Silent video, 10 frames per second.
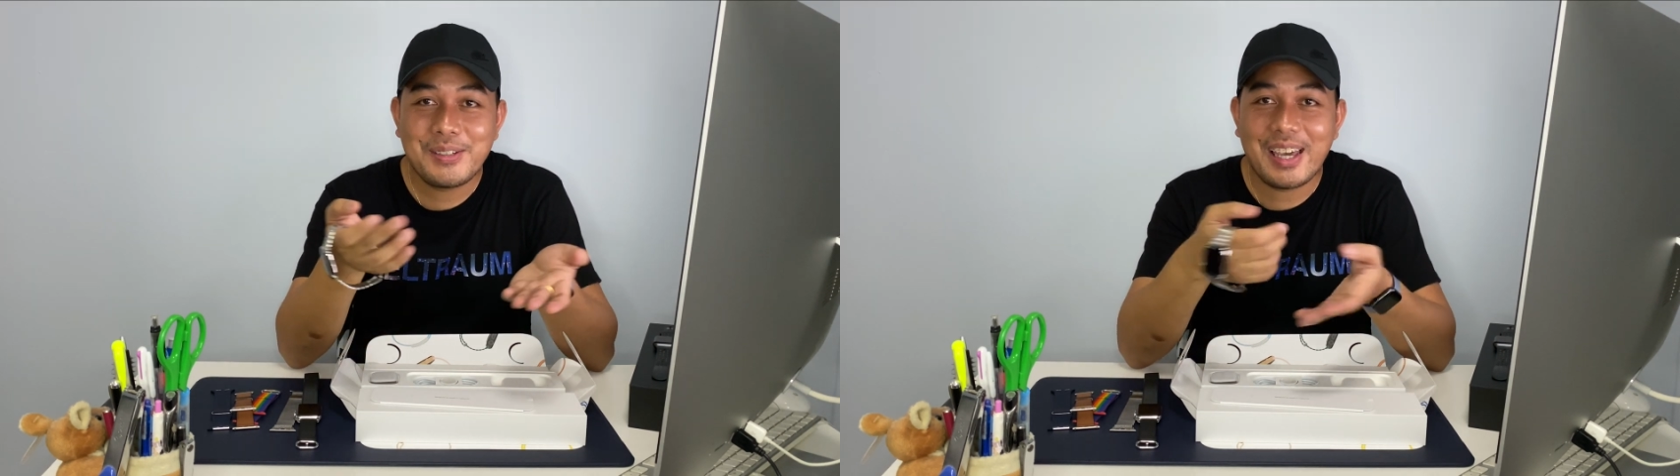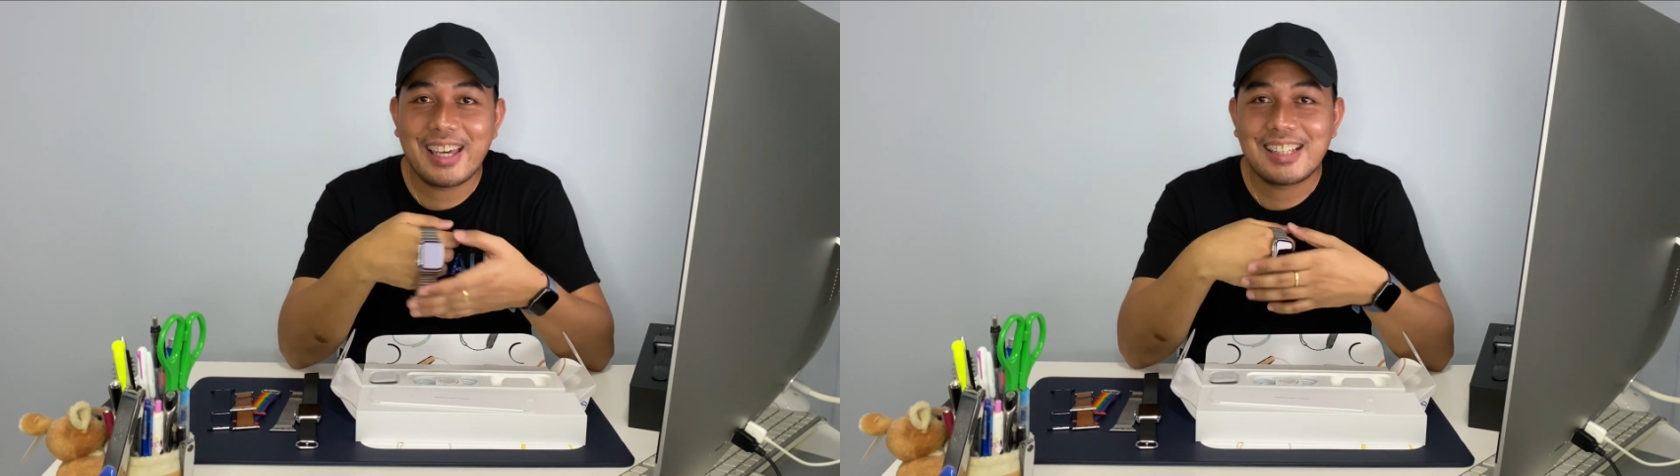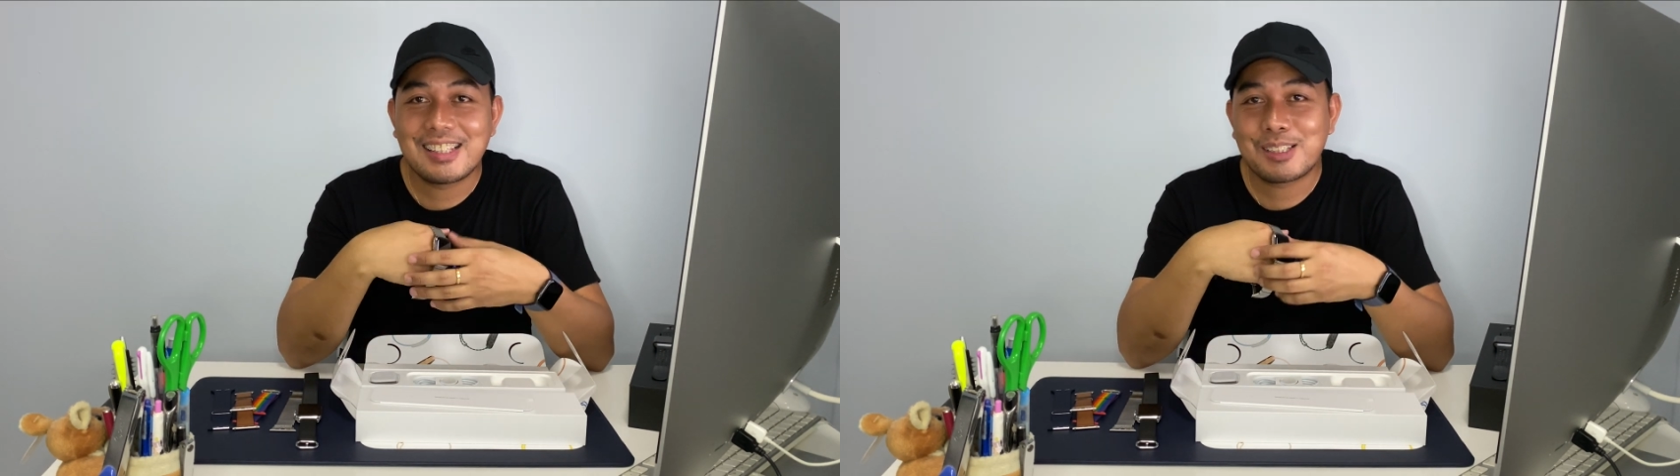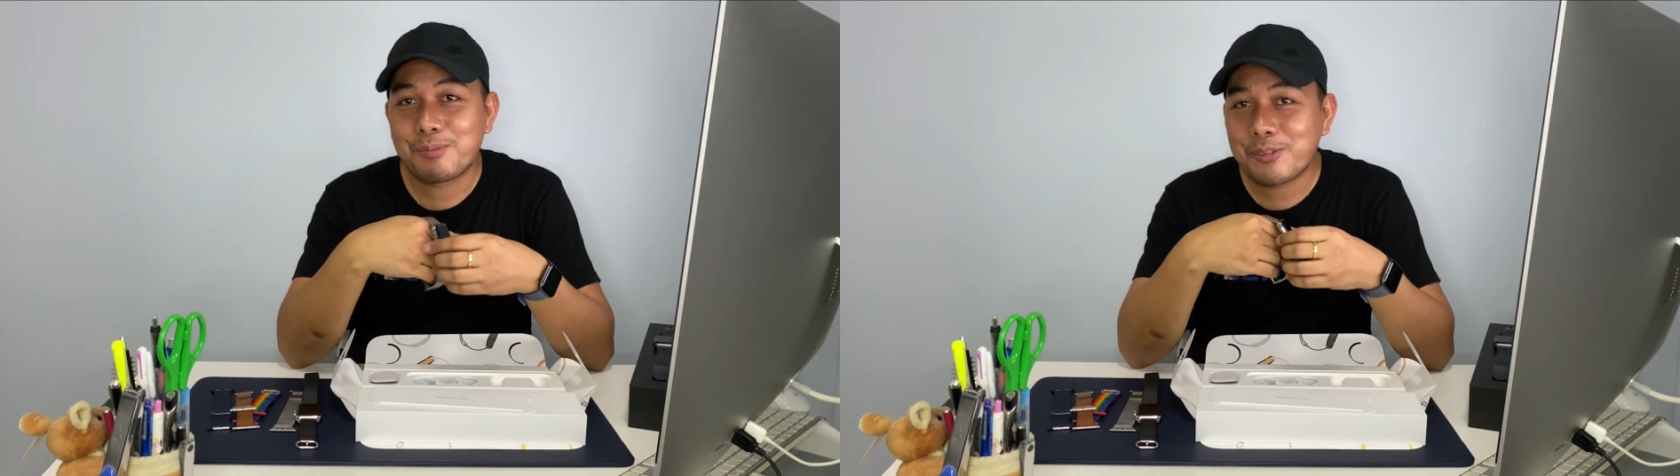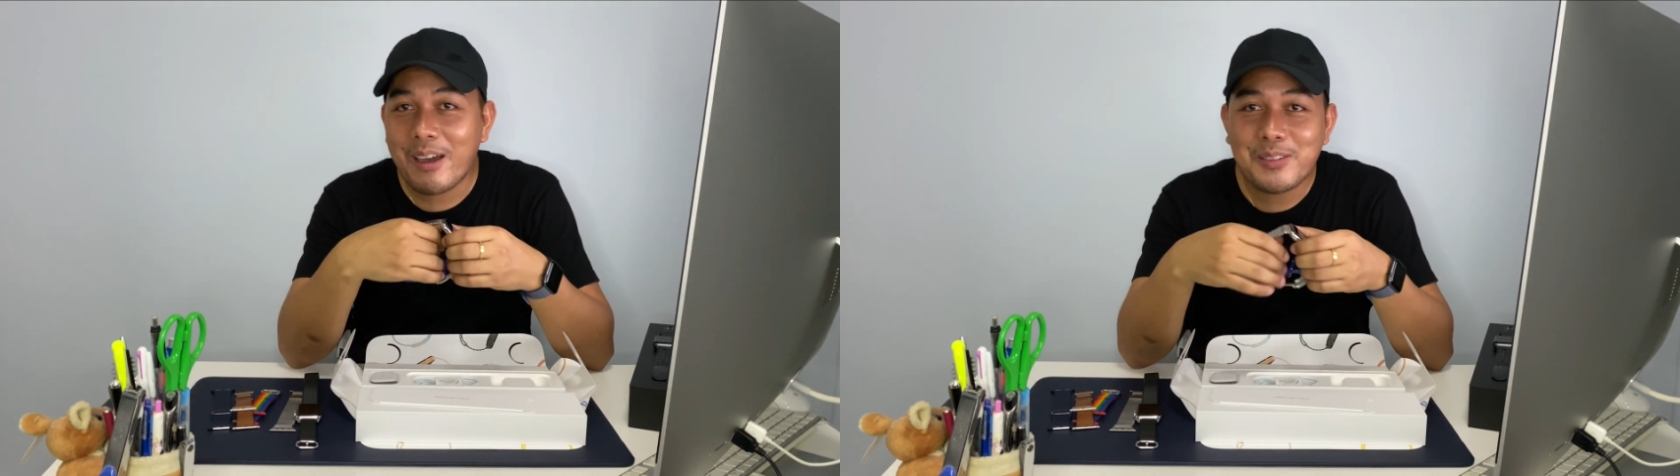and
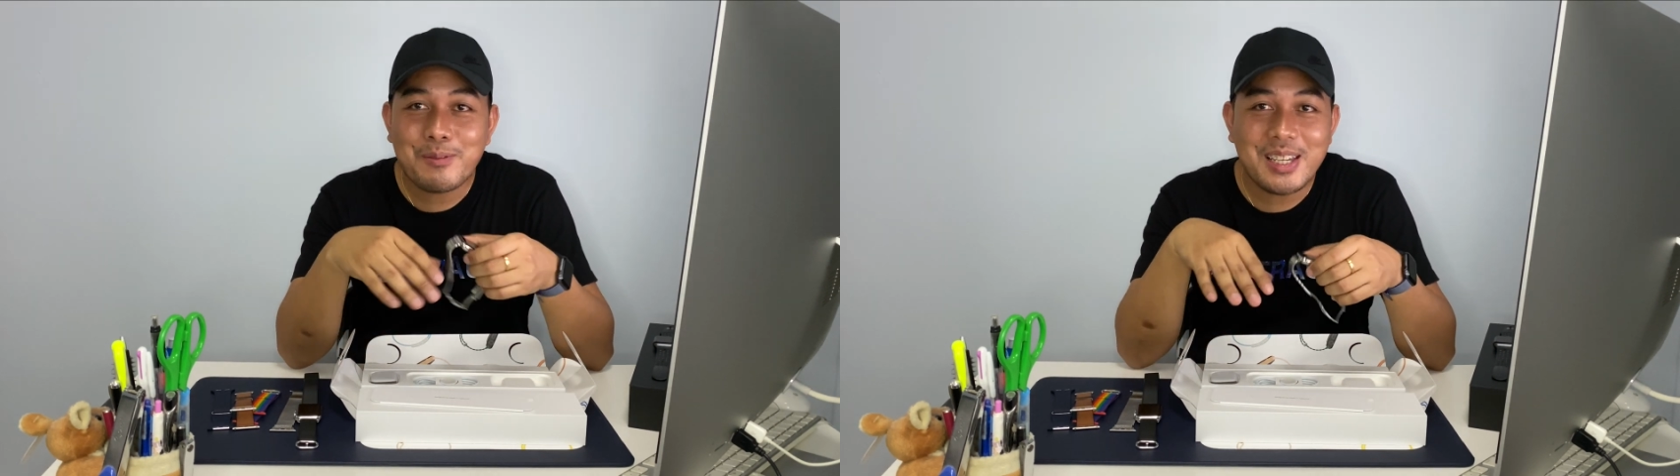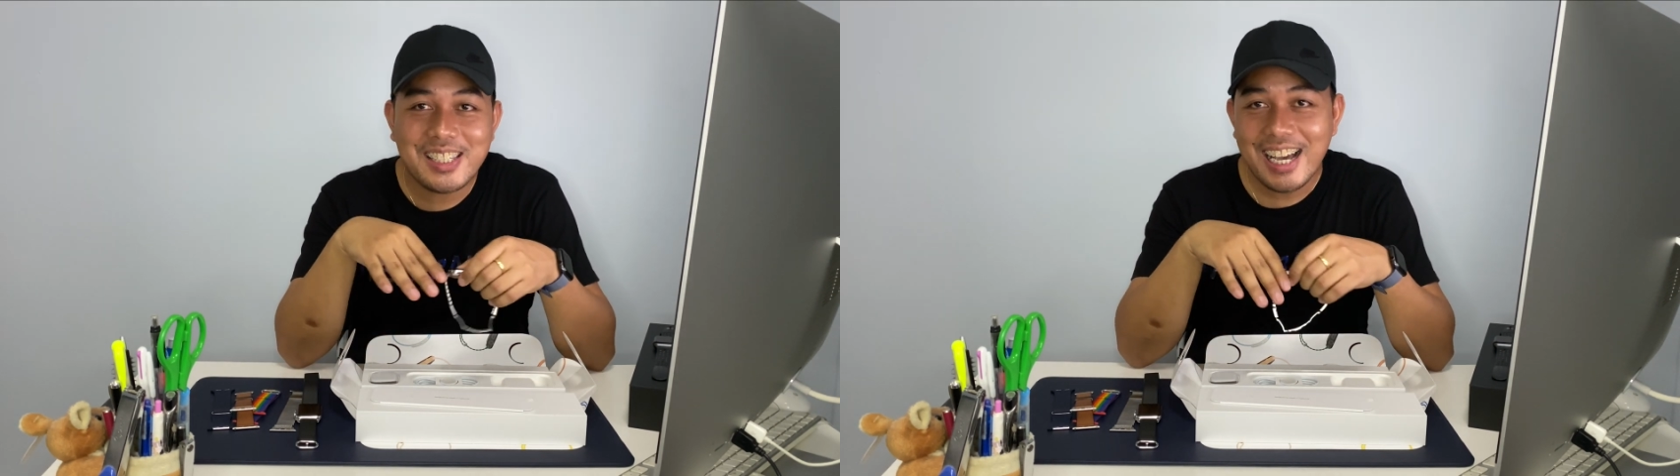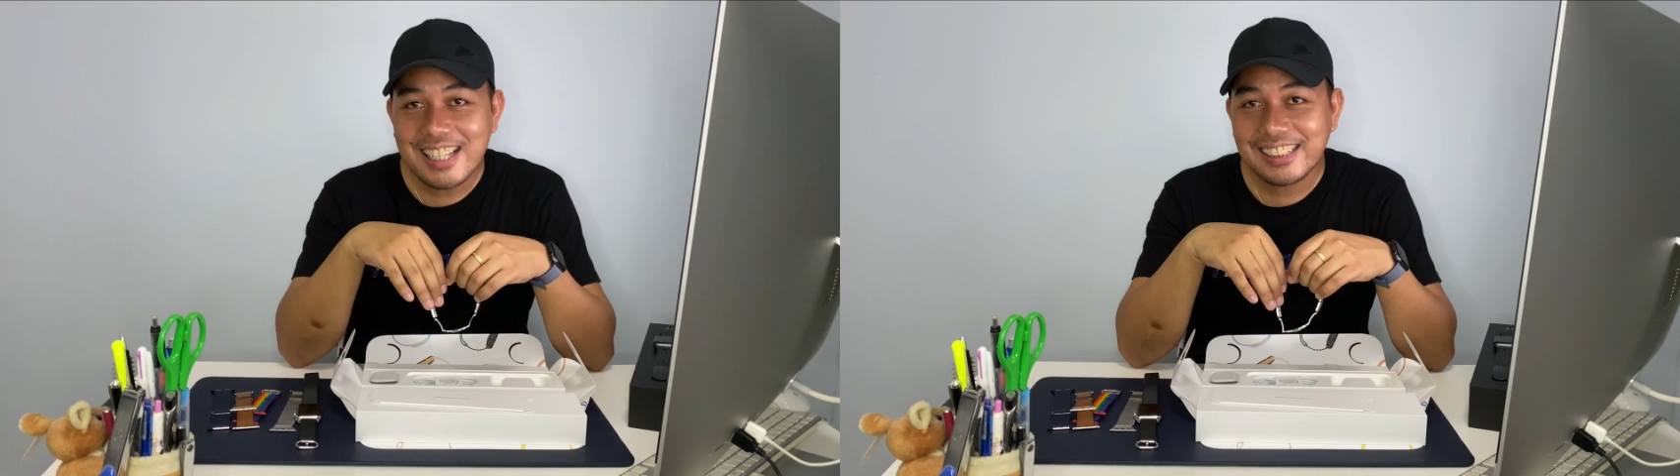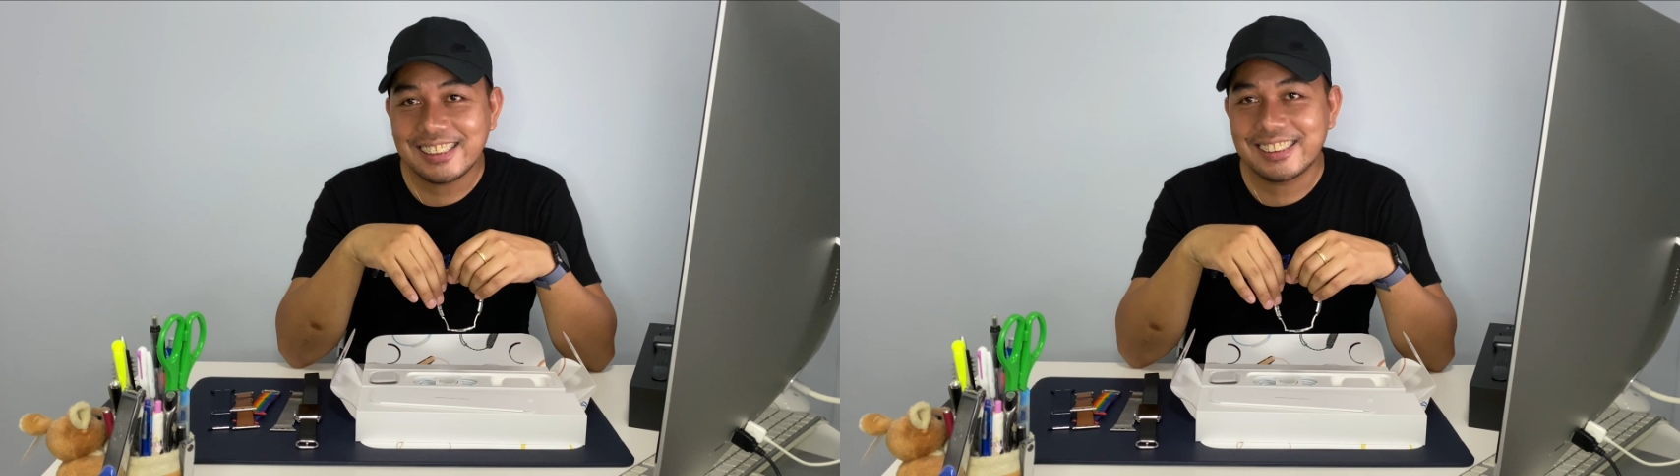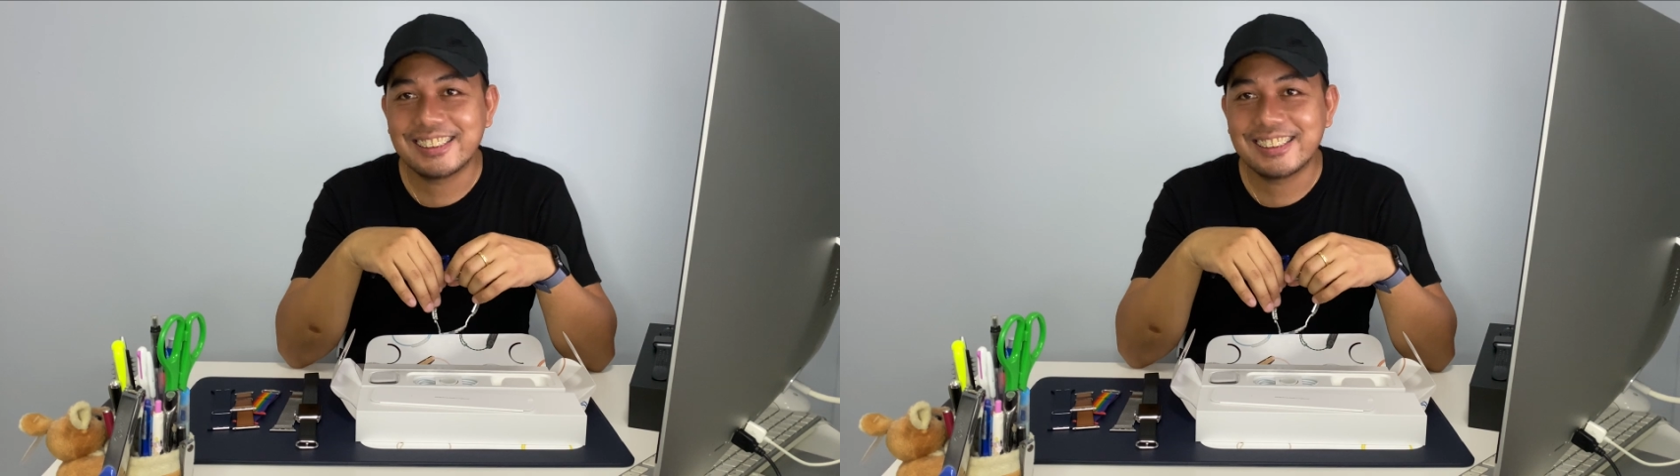subscribe to my channel.